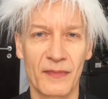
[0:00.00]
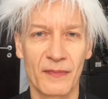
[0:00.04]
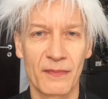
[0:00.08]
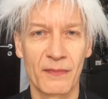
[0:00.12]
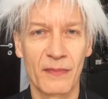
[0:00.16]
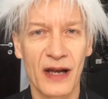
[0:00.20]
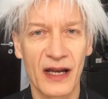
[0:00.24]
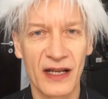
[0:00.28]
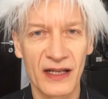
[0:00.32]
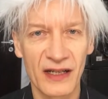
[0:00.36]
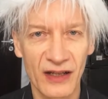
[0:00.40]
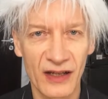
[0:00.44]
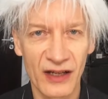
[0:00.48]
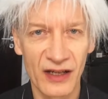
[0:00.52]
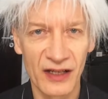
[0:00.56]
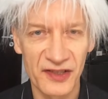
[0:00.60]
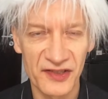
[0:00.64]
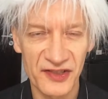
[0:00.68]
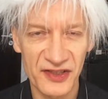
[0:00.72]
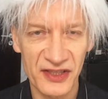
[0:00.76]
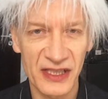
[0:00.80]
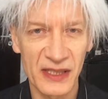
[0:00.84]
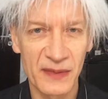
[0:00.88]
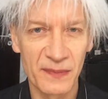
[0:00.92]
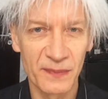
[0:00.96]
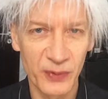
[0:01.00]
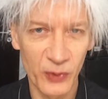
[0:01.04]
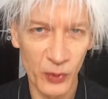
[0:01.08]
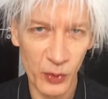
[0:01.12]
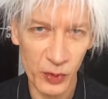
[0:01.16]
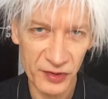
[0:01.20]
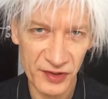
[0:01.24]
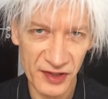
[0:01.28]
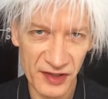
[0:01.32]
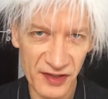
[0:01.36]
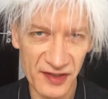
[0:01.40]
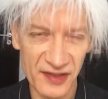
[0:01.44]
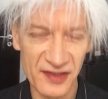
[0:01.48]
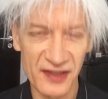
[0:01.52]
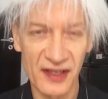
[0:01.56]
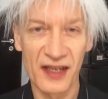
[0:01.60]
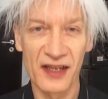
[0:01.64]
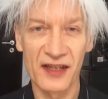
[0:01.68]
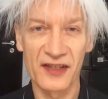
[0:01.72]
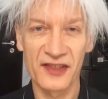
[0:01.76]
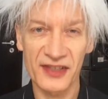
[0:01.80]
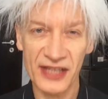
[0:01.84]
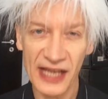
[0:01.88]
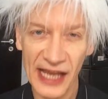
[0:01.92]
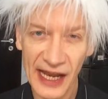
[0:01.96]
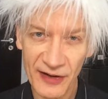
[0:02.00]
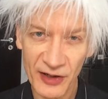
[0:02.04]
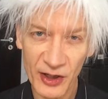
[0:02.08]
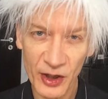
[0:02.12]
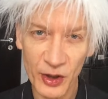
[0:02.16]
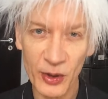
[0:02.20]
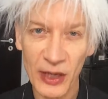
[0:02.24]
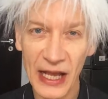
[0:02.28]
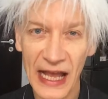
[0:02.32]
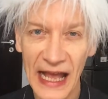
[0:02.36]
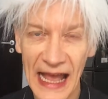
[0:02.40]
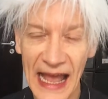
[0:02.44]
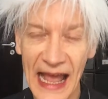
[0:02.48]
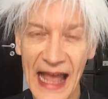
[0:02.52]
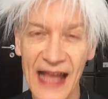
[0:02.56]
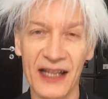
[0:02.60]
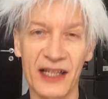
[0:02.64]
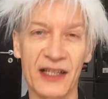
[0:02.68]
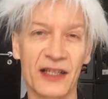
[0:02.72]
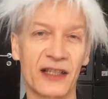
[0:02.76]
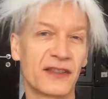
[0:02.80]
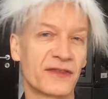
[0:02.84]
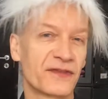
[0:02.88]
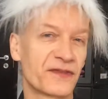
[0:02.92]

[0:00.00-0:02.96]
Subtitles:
My last important tarot hack